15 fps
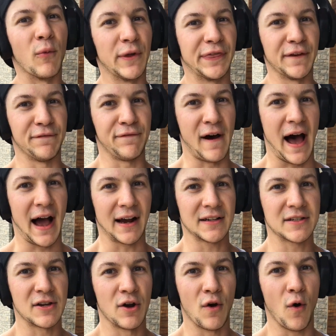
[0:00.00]
with the
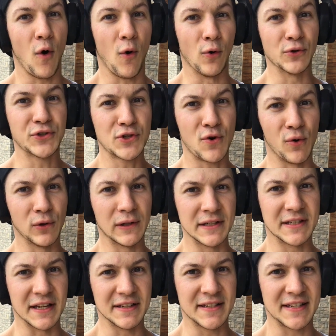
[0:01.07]
Fox. Old
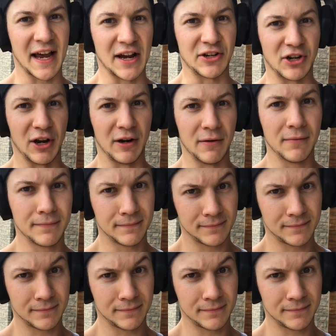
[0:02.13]
school is in session.